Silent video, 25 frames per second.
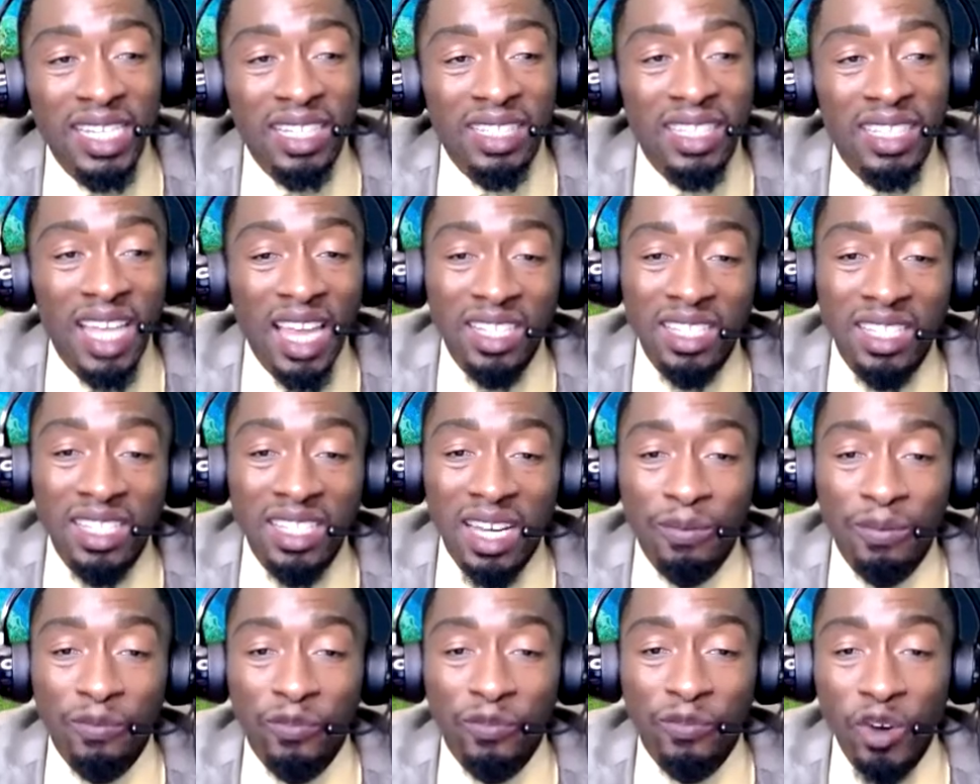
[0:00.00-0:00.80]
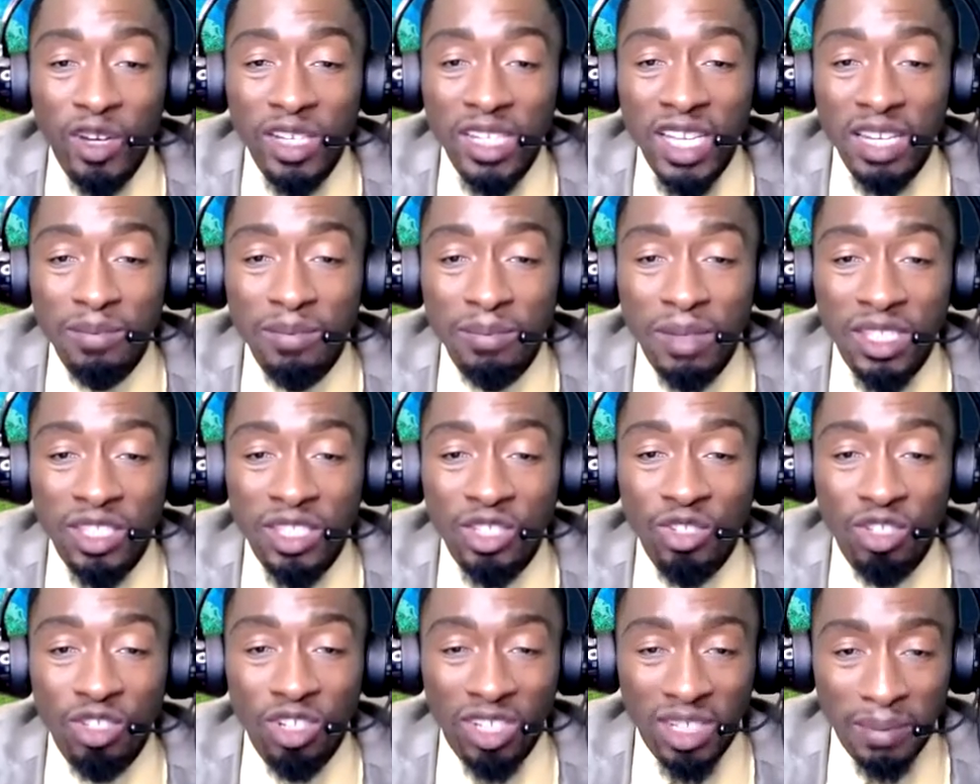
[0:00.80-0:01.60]
that 48 months
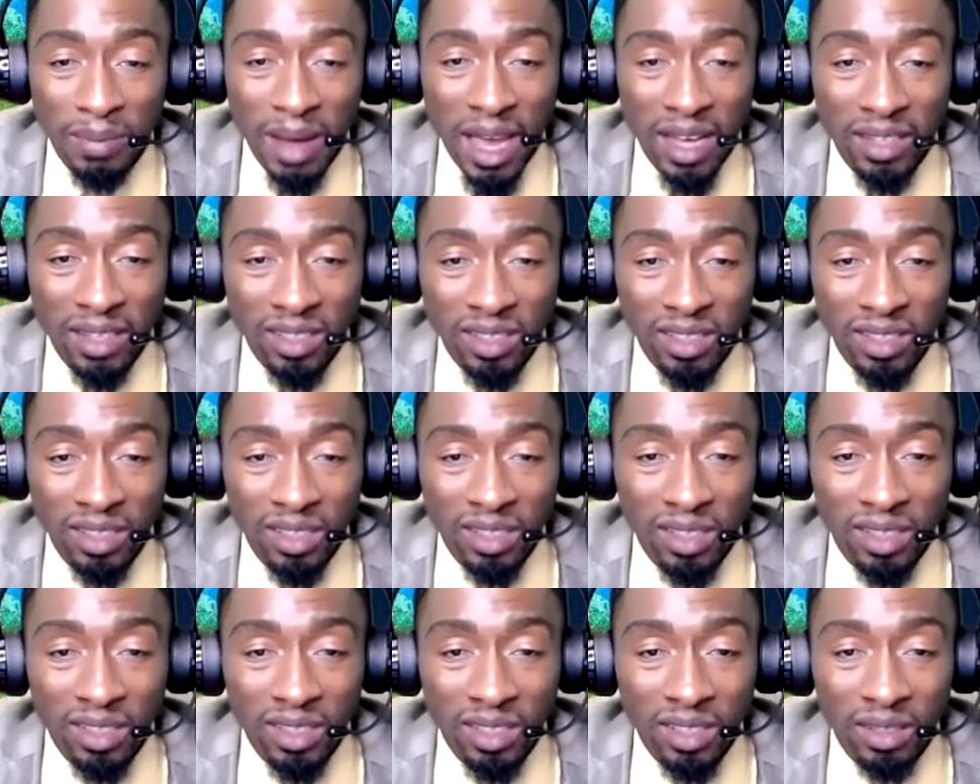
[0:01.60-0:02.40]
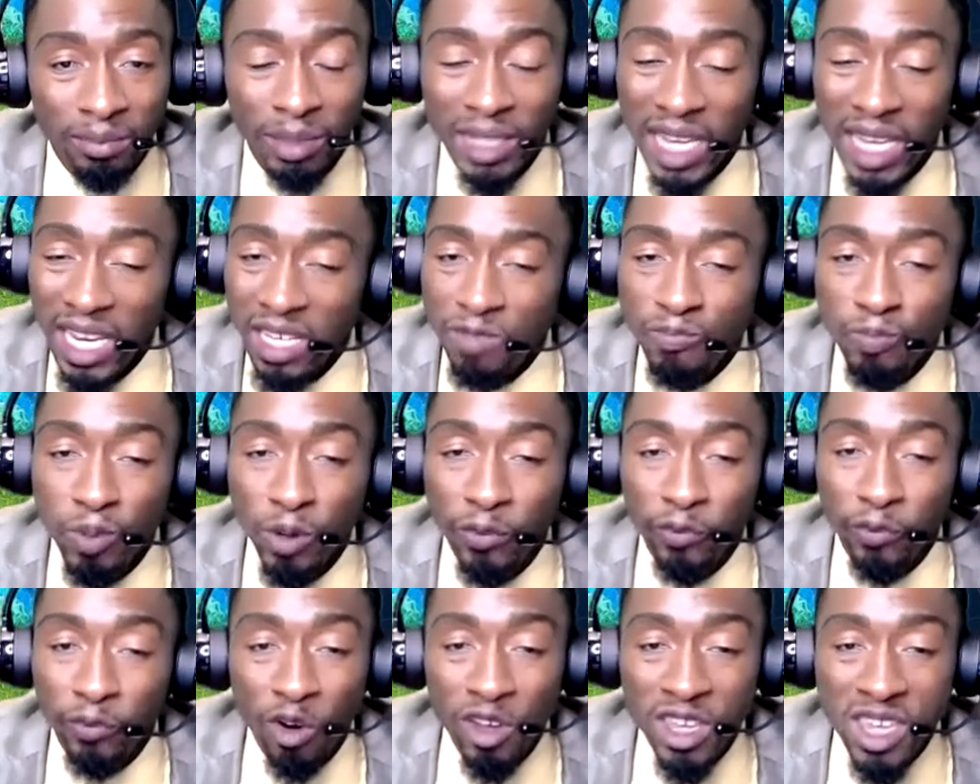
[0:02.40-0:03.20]
you talk about. But they put
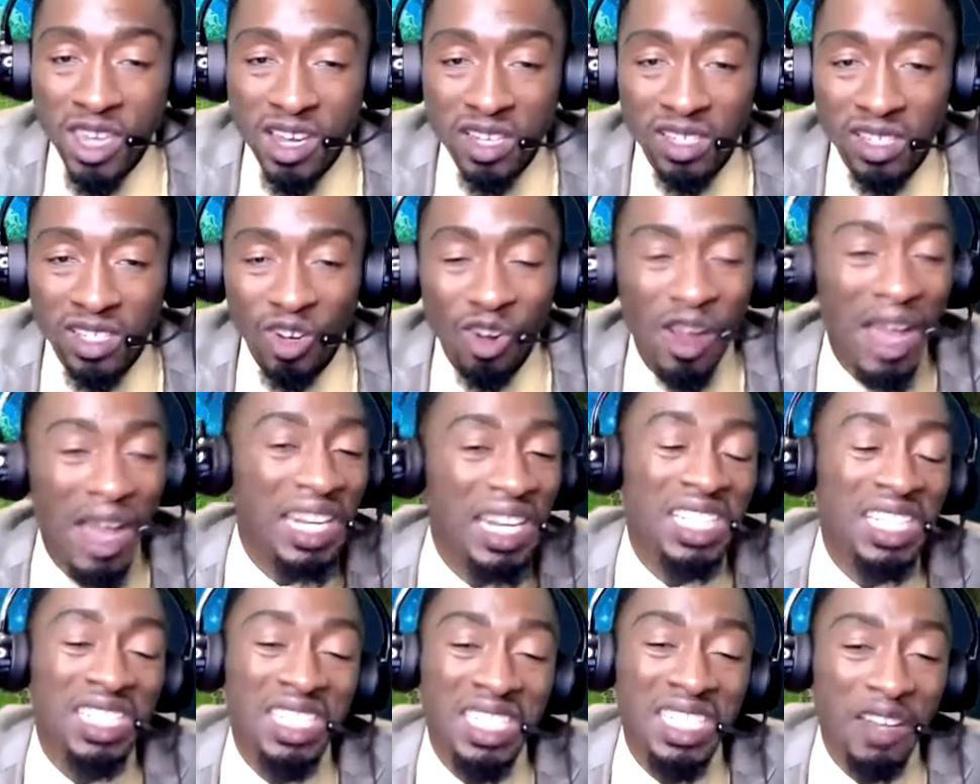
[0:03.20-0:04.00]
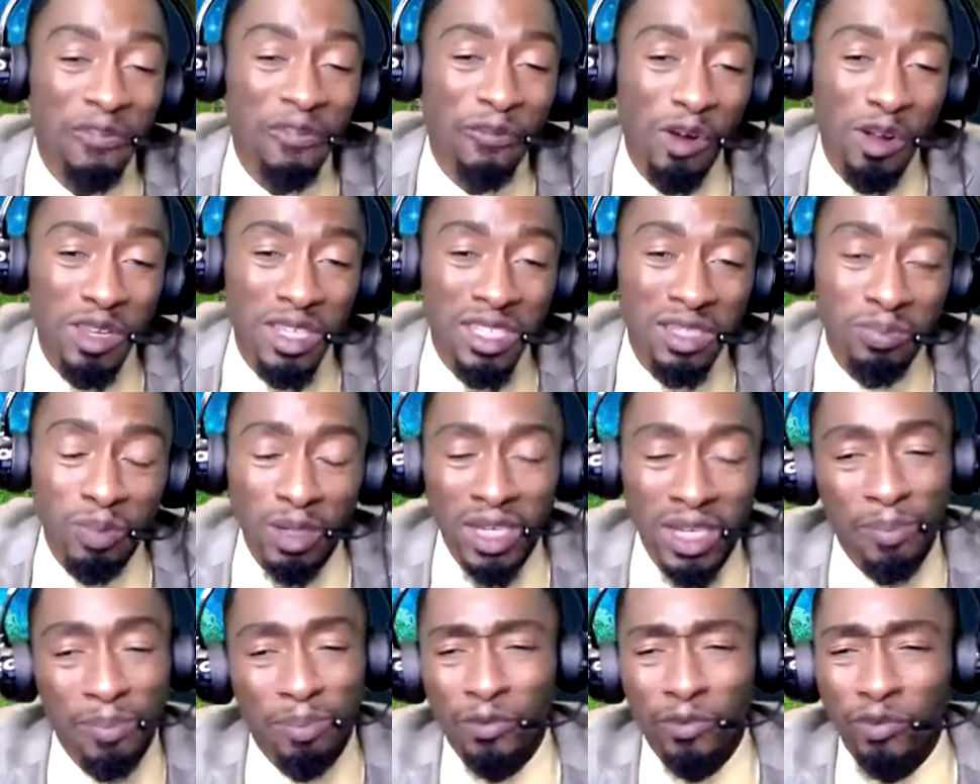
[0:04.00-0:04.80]
4 years. Oh, I didn't see the 4 years, but
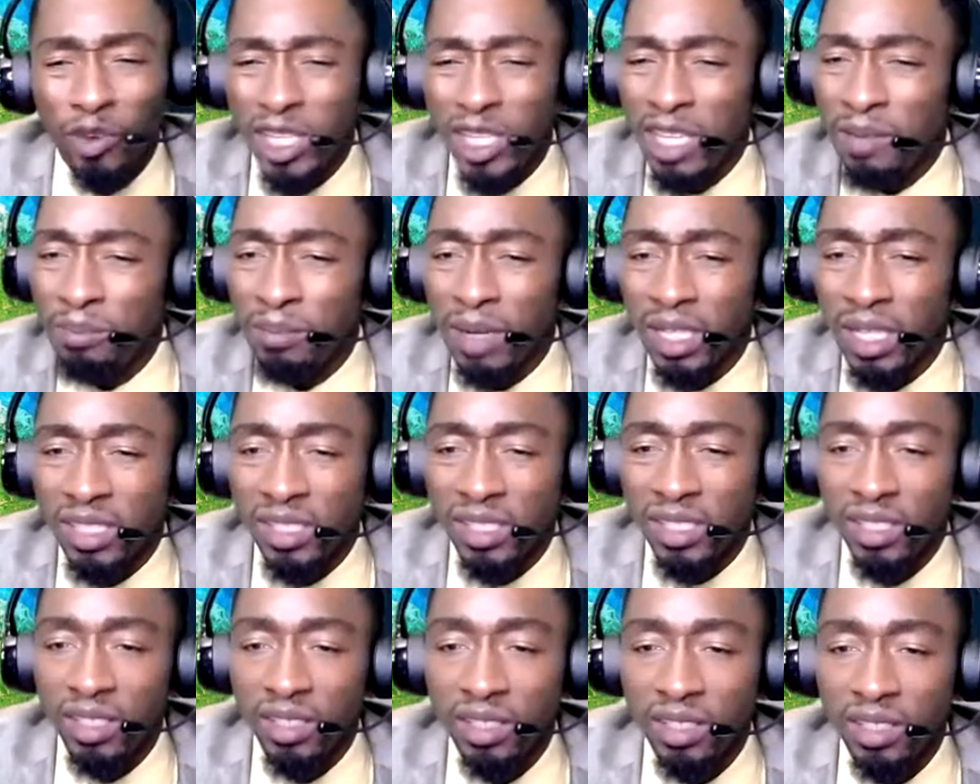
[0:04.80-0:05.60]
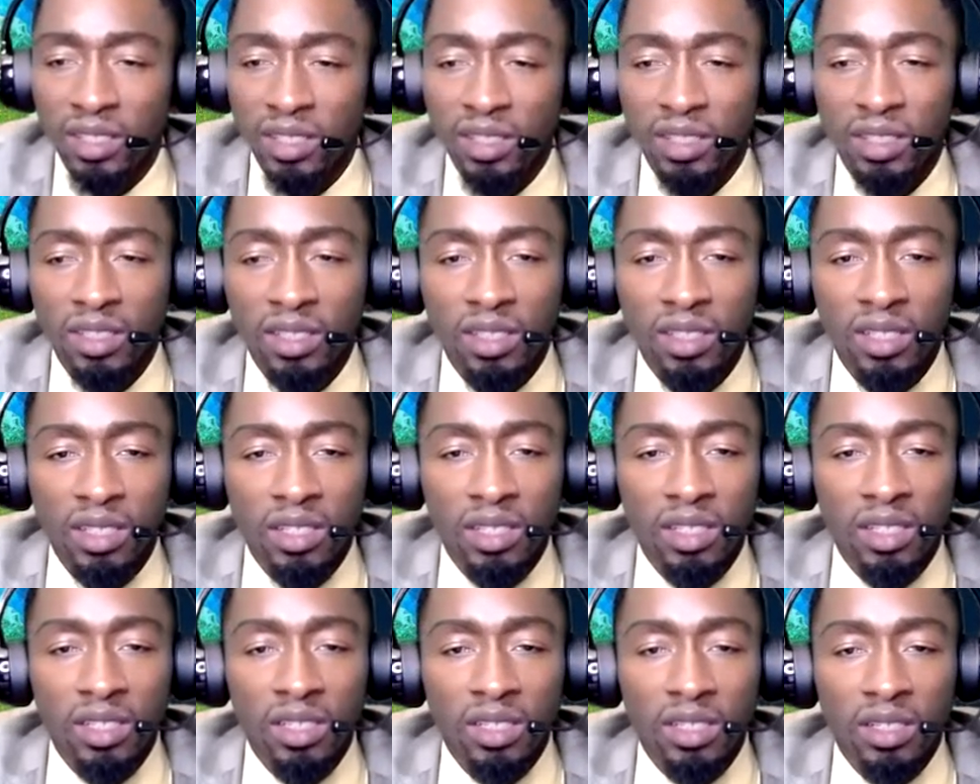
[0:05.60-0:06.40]
they put 48 months.
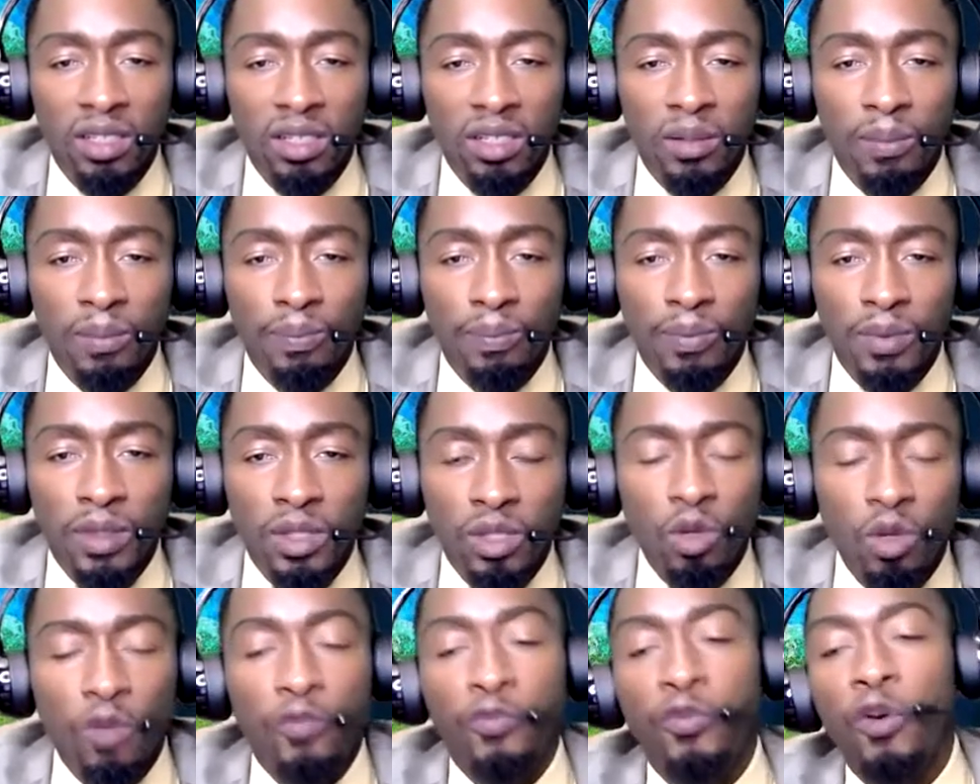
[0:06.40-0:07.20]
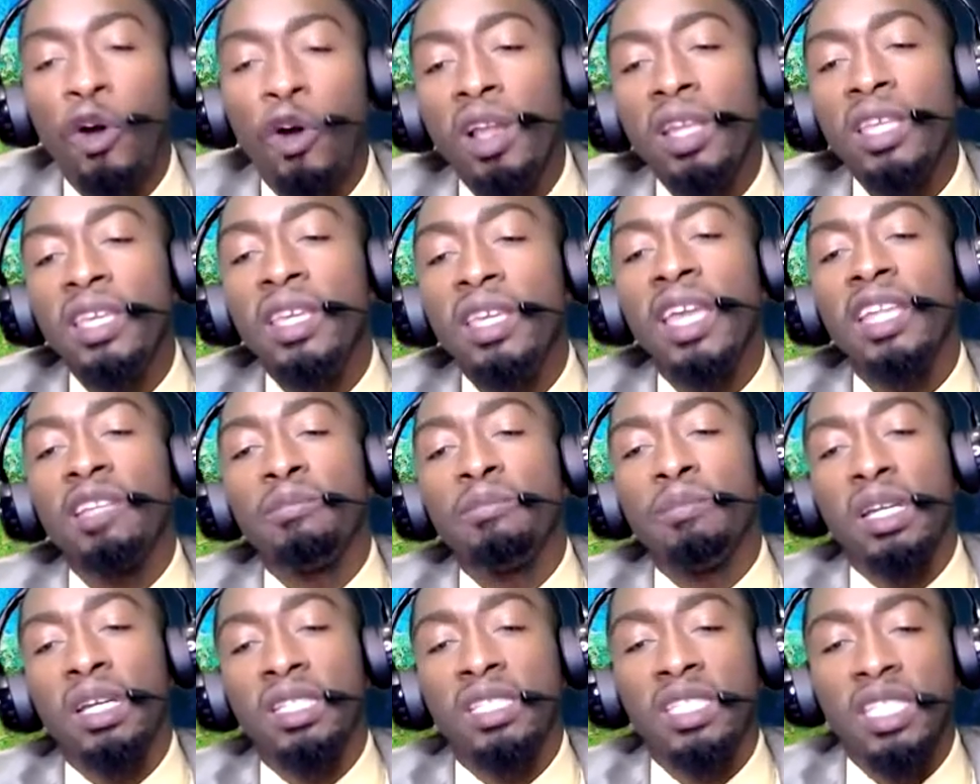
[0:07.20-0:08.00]
So 48
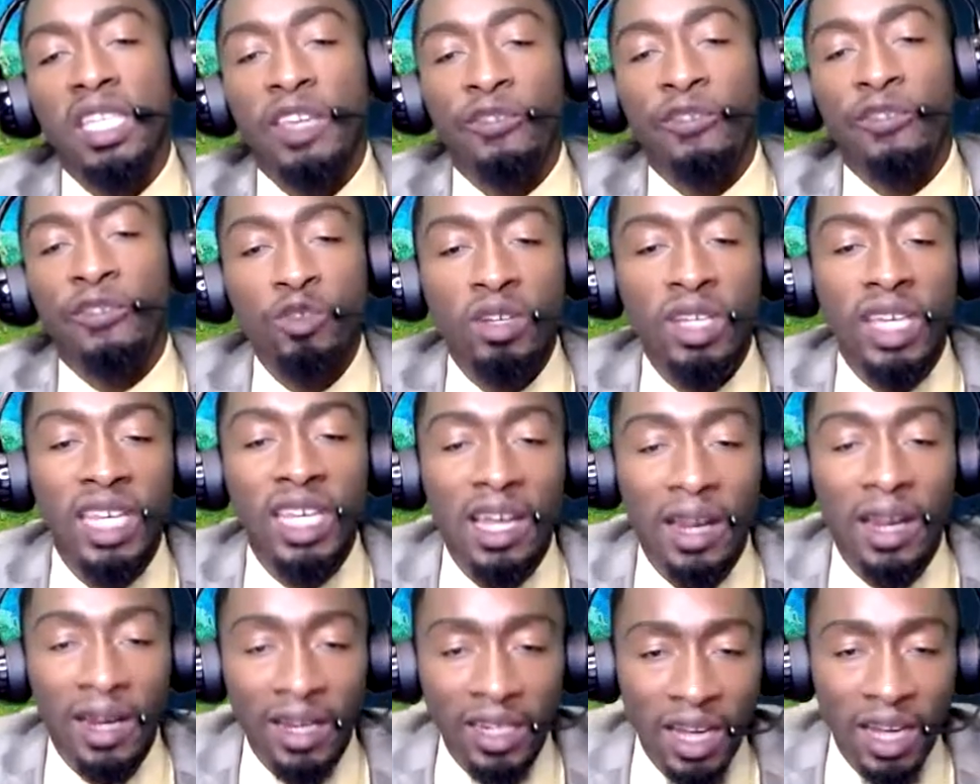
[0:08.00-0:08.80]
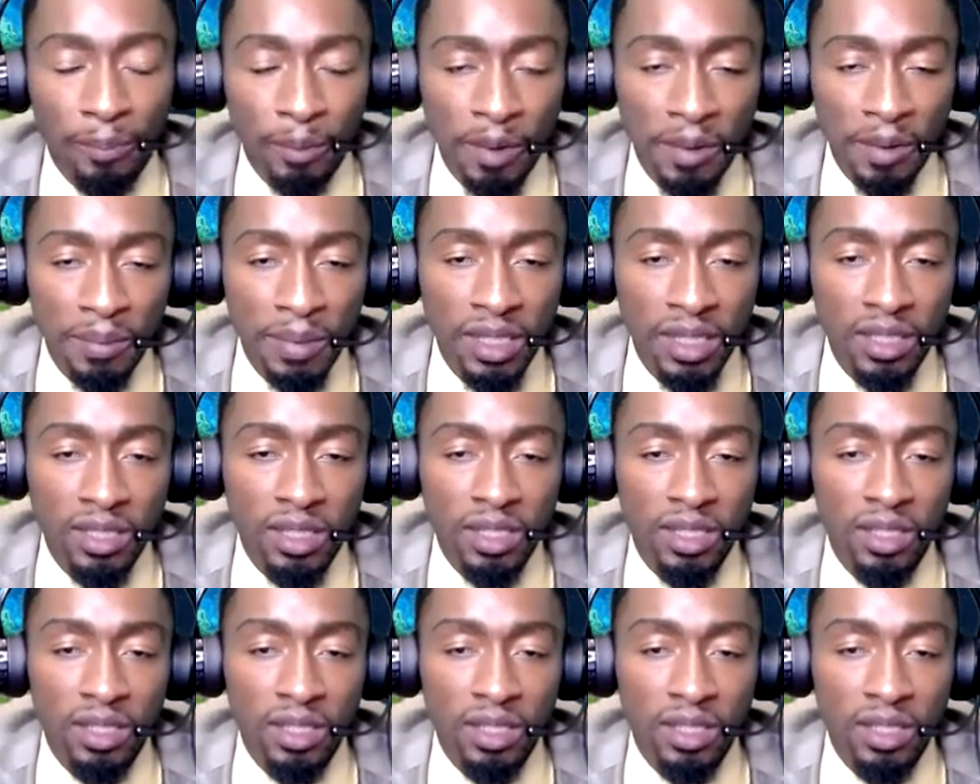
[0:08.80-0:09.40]
months, if you don't get an appointment,